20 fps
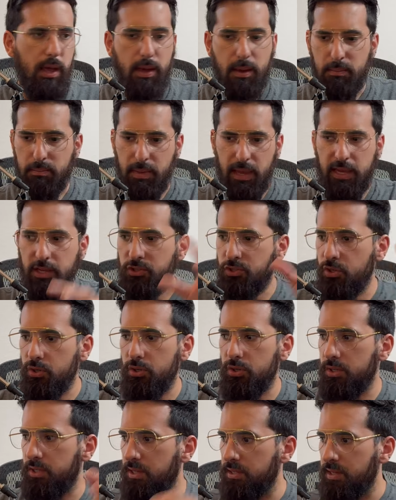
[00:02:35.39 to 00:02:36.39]

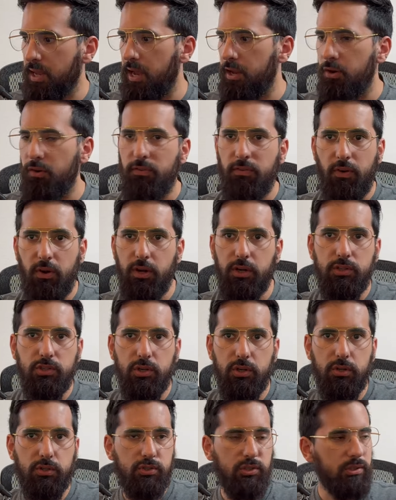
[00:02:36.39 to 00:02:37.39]
major designer
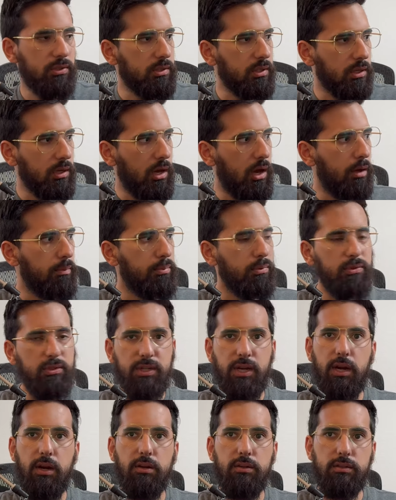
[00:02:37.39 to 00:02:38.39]
furniture, just a couple
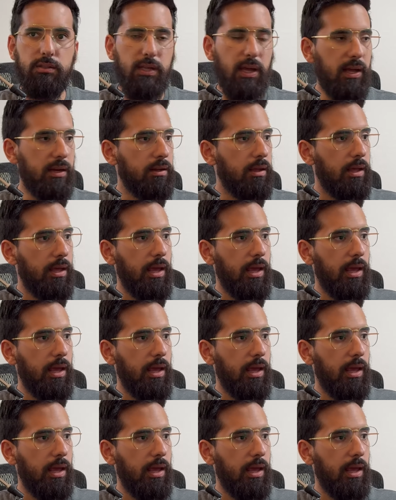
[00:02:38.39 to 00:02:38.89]
chairs that,